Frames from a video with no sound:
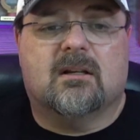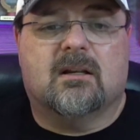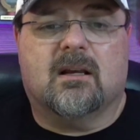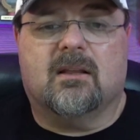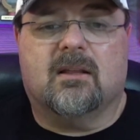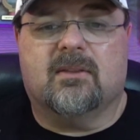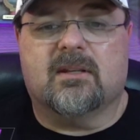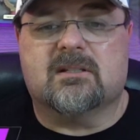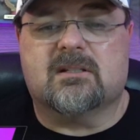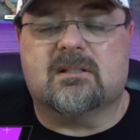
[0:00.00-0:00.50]

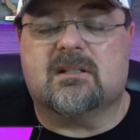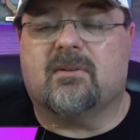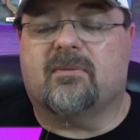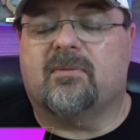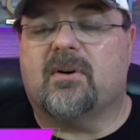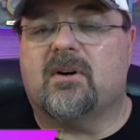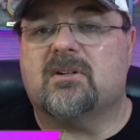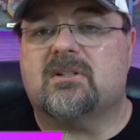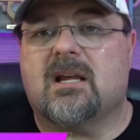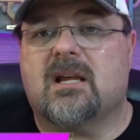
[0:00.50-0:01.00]
and this is the
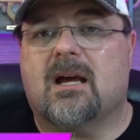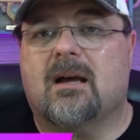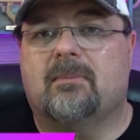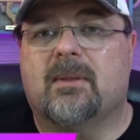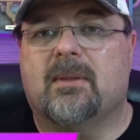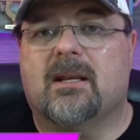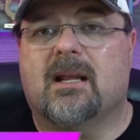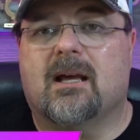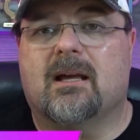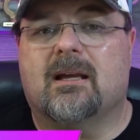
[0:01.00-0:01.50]
first time
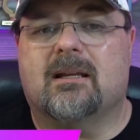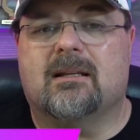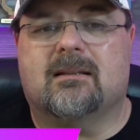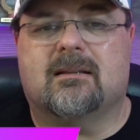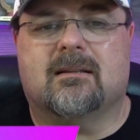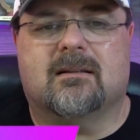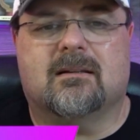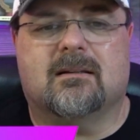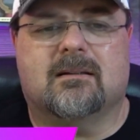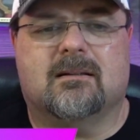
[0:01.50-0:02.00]
that I ate
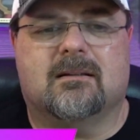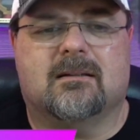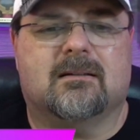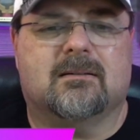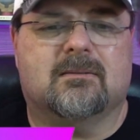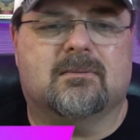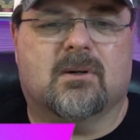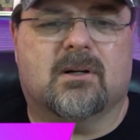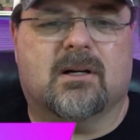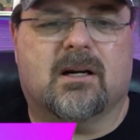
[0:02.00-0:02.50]

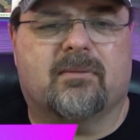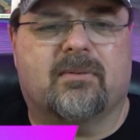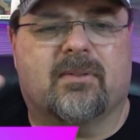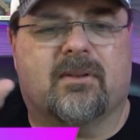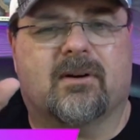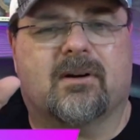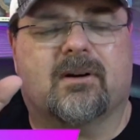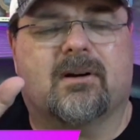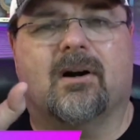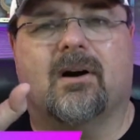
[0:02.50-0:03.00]
the whatever
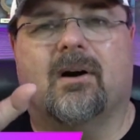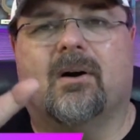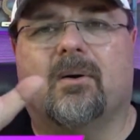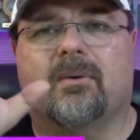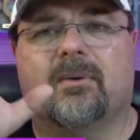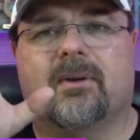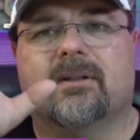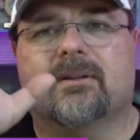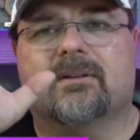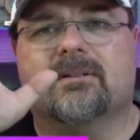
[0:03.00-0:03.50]
they're
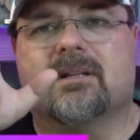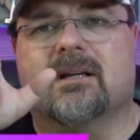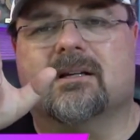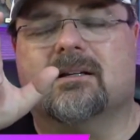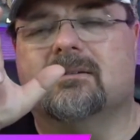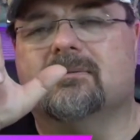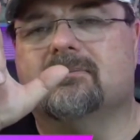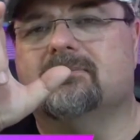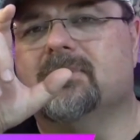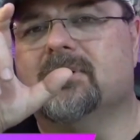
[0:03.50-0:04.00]
called. It looks
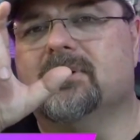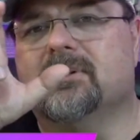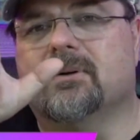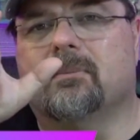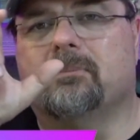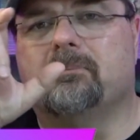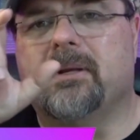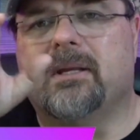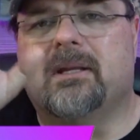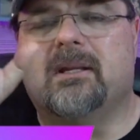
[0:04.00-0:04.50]
like a
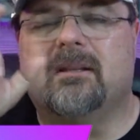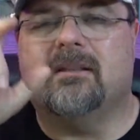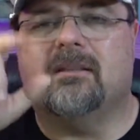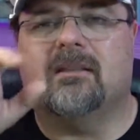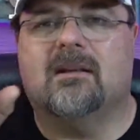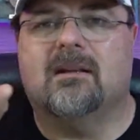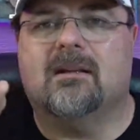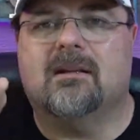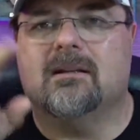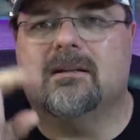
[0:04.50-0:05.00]
little pea
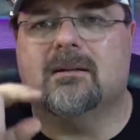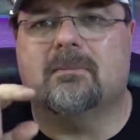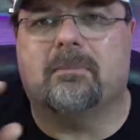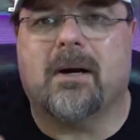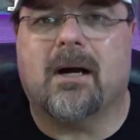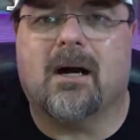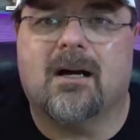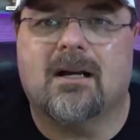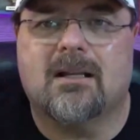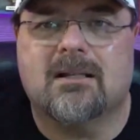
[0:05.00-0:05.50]
thing in the
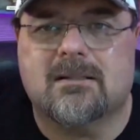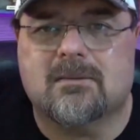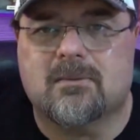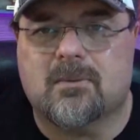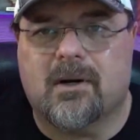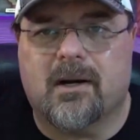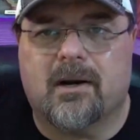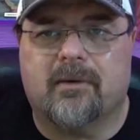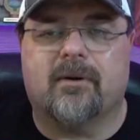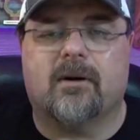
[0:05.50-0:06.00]
pods,
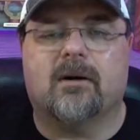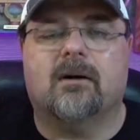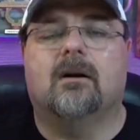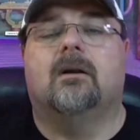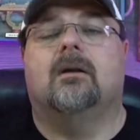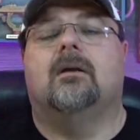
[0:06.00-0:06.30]
whatever.